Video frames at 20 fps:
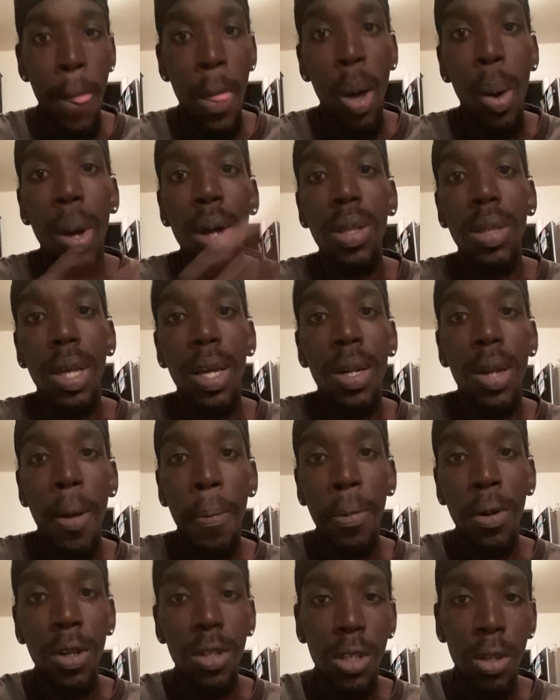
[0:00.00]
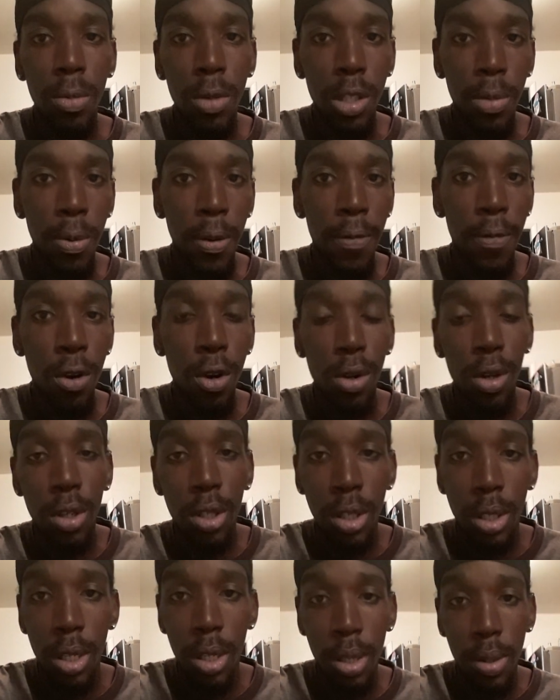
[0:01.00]
Why you think they put so much perverted
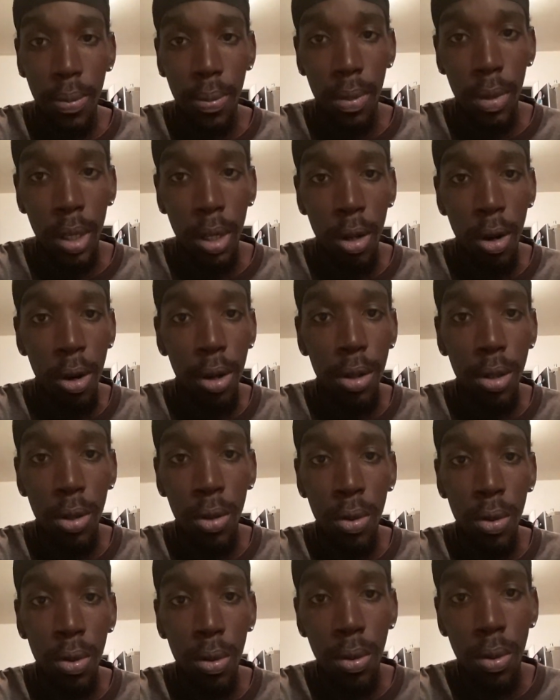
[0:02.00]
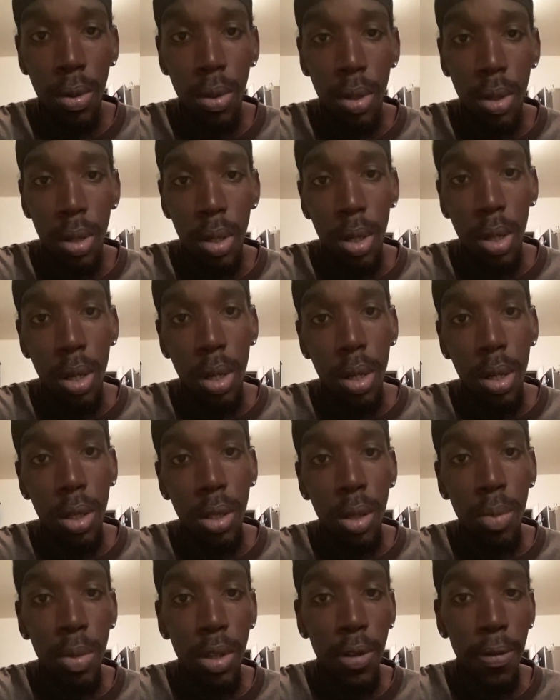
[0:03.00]
shit in cartoons,
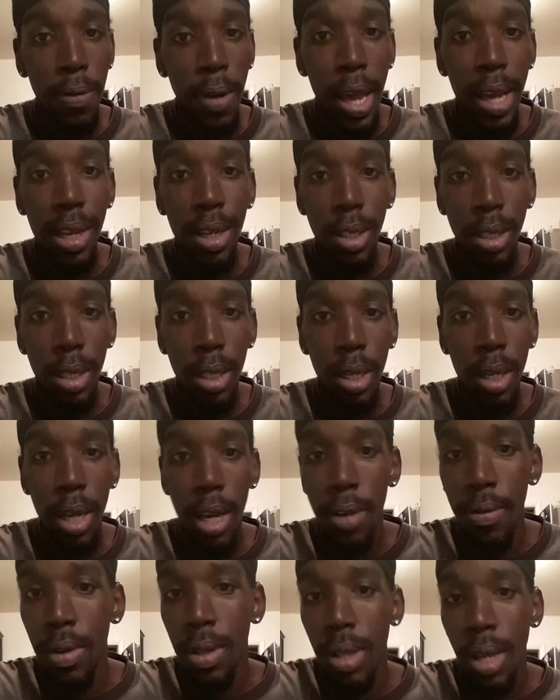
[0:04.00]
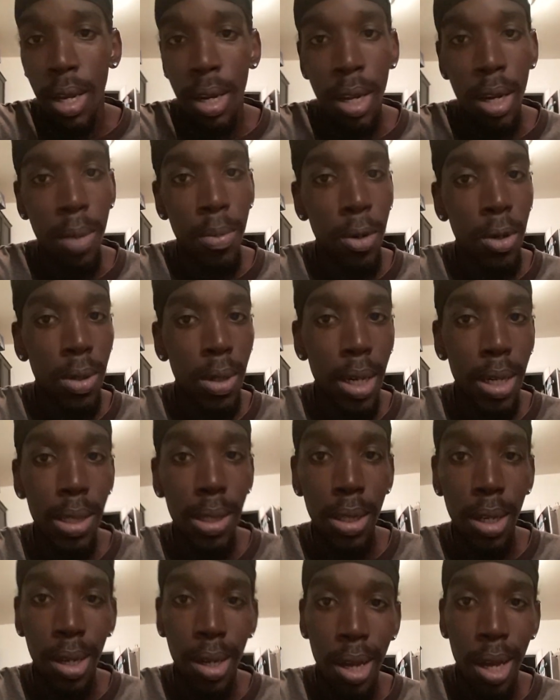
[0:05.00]
so much faggot shit, everything that the Most High
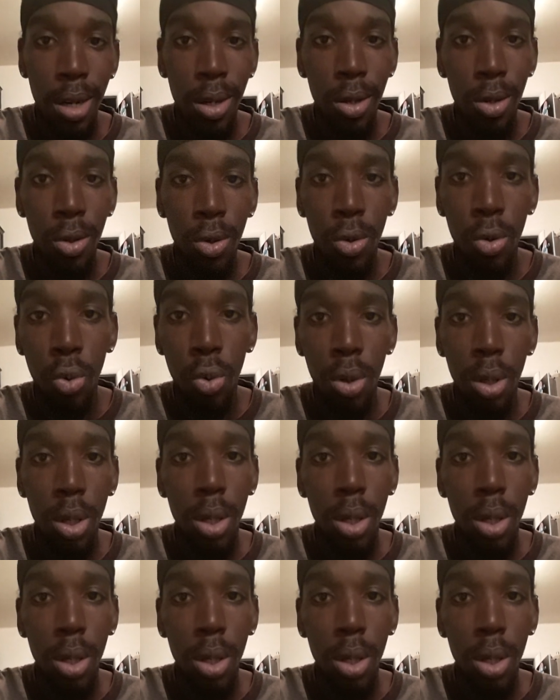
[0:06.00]
said not to do?